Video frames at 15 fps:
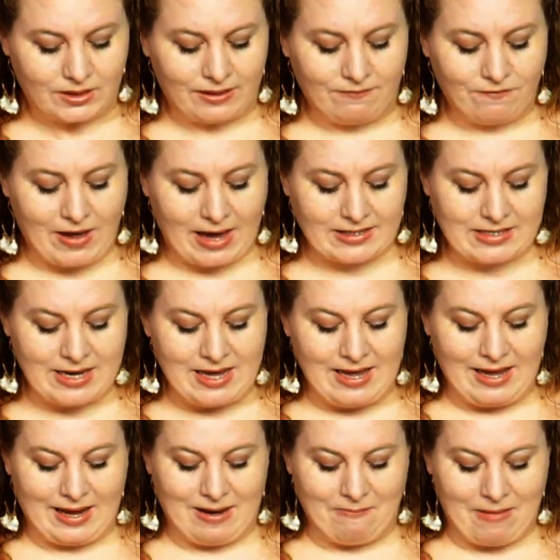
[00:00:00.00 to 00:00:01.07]
In fact,
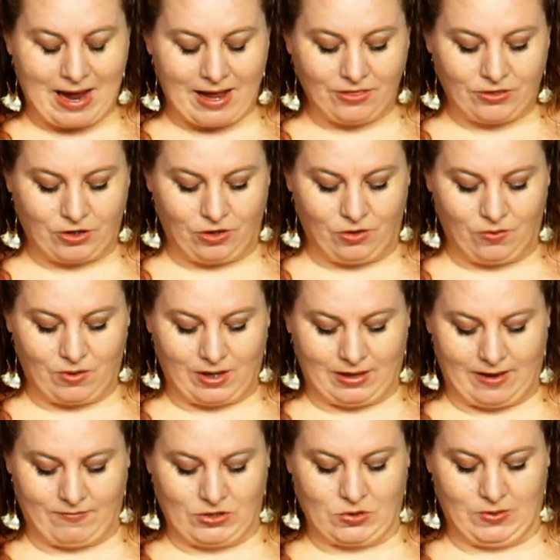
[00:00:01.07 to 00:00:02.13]
in Matthew
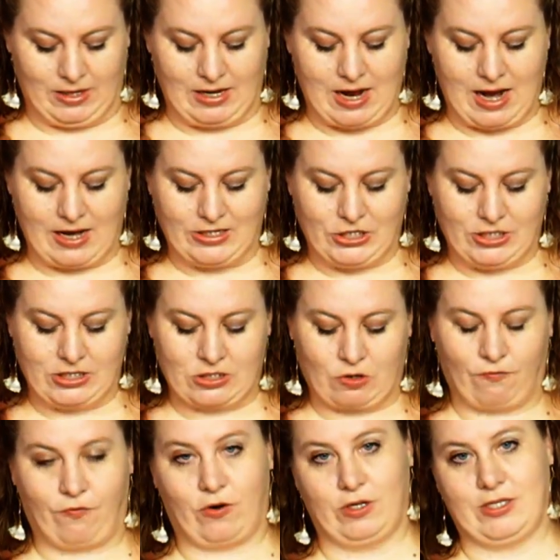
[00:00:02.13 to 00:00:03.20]
11:29, Jesus
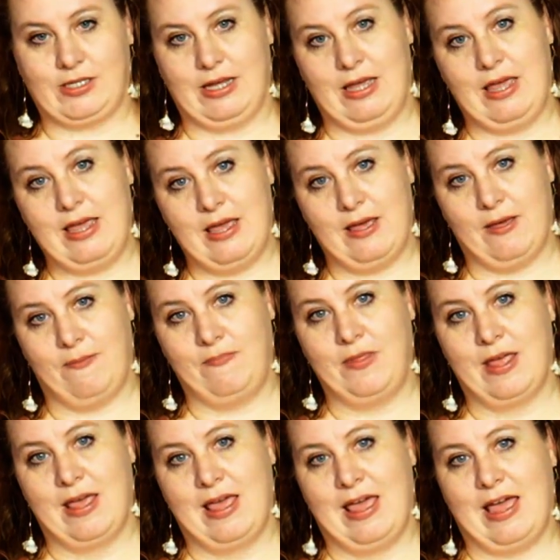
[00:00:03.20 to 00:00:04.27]
refers to him
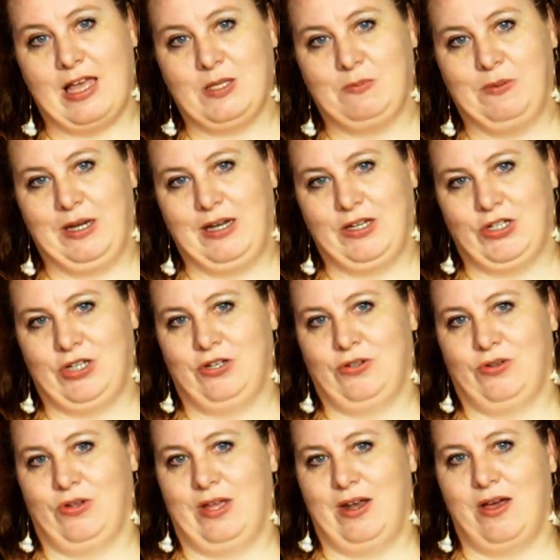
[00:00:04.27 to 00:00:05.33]
as being
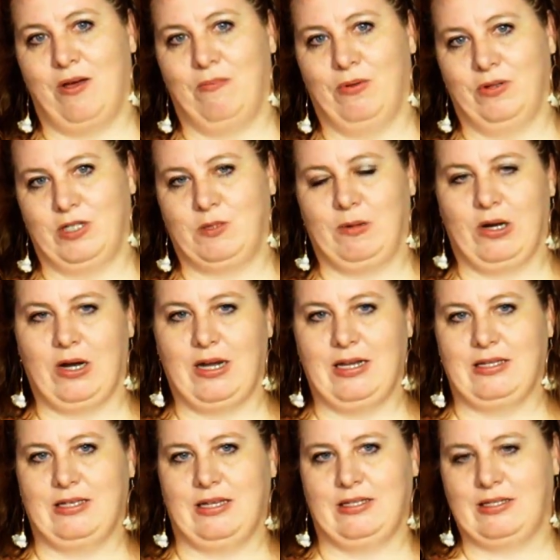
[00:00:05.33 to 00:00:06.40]
gentle and humble in spirit. He
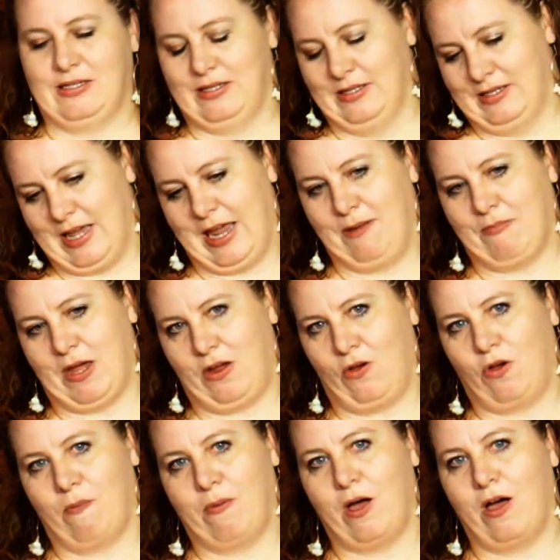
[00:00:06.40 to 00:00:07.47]
says, take my
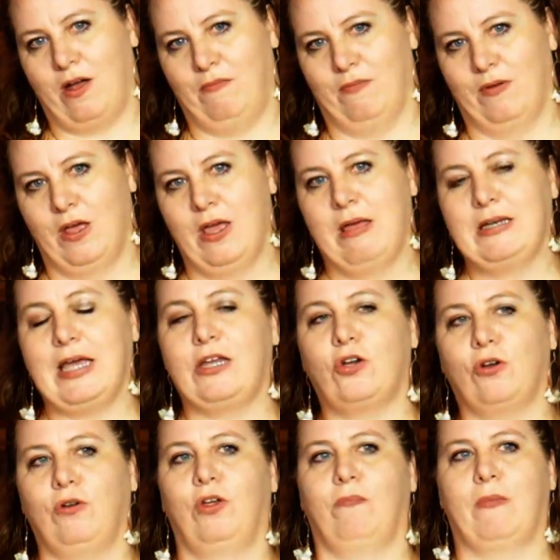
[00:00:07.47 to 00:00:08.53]
yoke upon
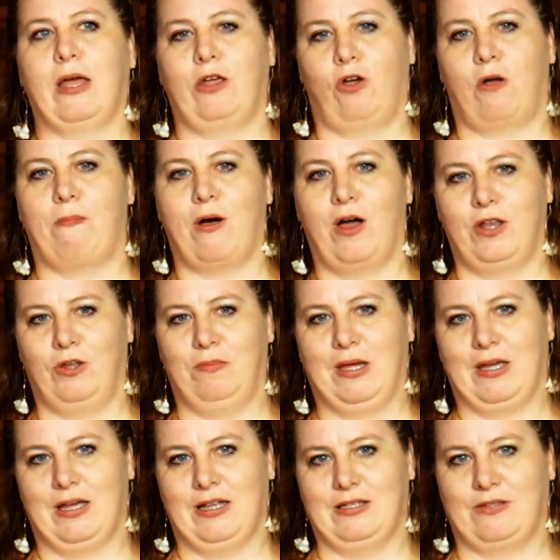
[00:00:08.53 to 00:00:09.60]
you,
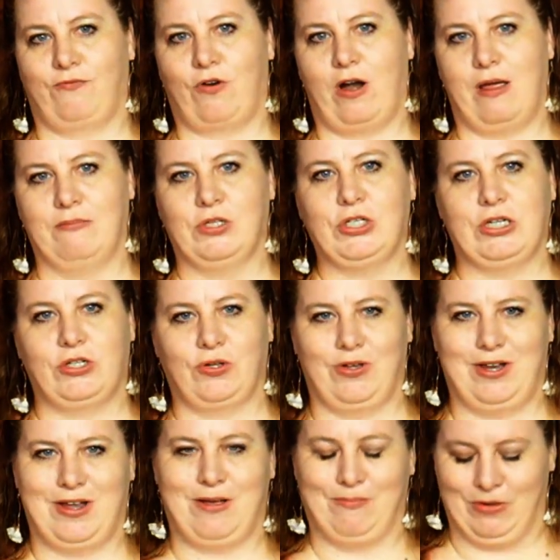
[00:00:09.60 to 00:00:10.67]
because for I am gentle
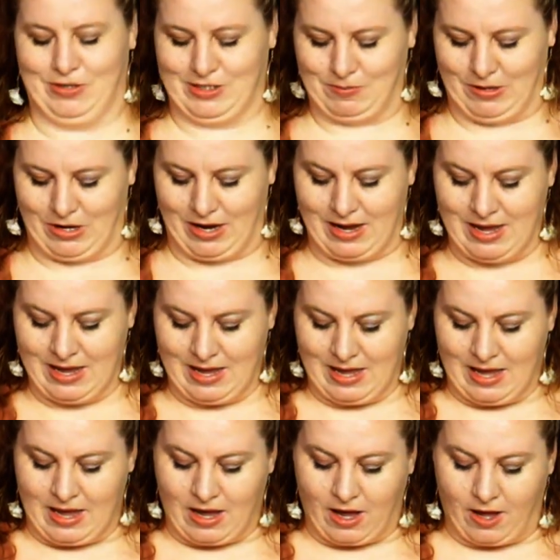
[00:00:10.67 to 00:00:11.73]
and humble in spirit.
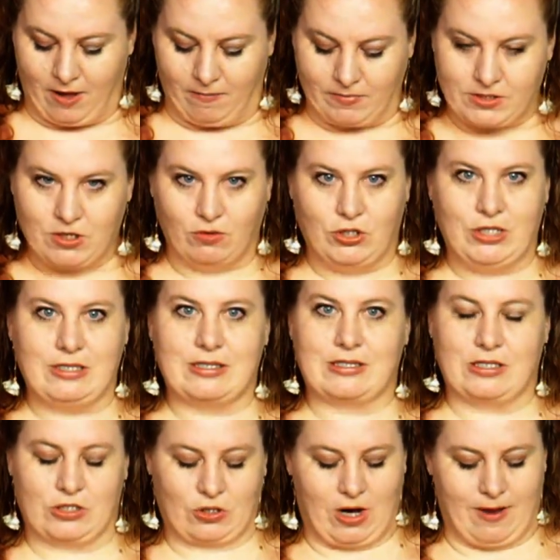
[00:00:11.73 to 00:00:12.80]
So Jesus
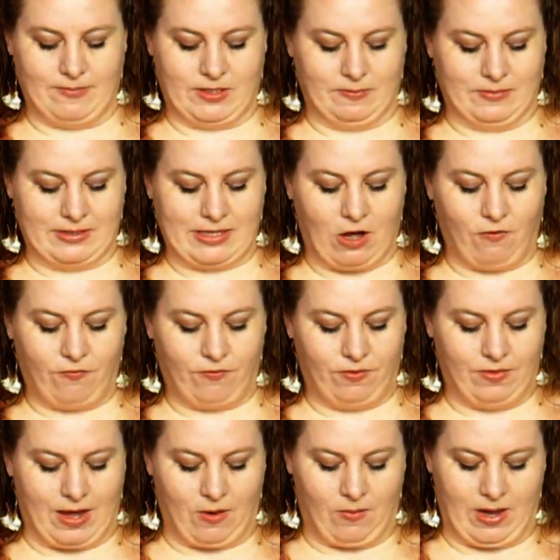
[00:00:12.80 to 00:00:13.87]
describes himself
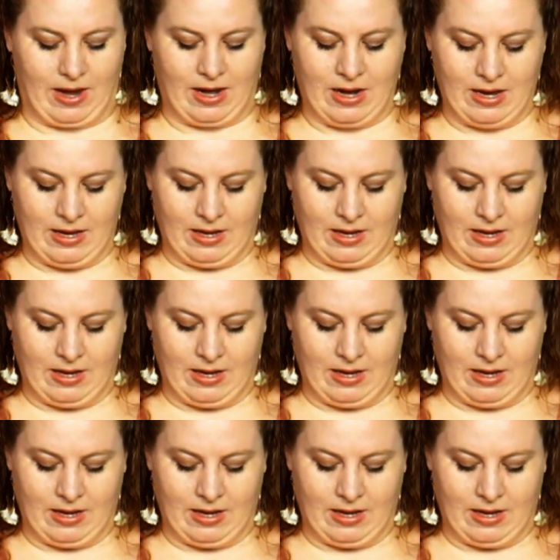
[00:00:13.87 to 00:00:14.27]
that way.